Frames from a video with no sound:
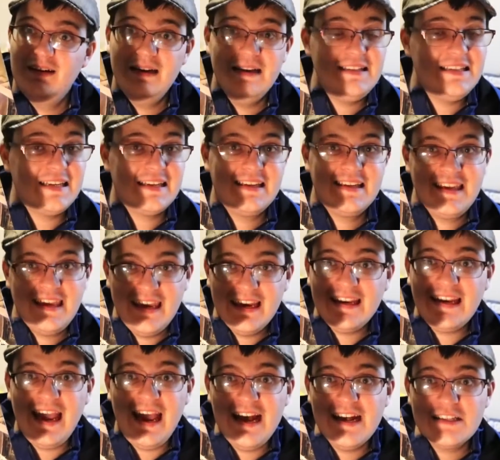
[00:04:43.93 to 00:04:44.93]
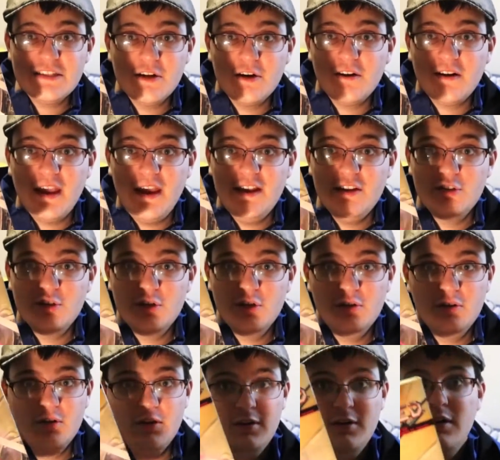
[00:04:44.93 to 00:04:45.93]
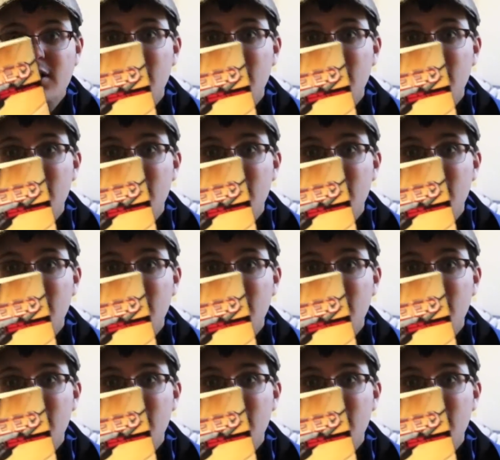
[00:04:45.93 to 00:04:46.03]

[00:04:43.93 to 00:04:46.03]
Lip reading: It's a kick-ass arcade shooter.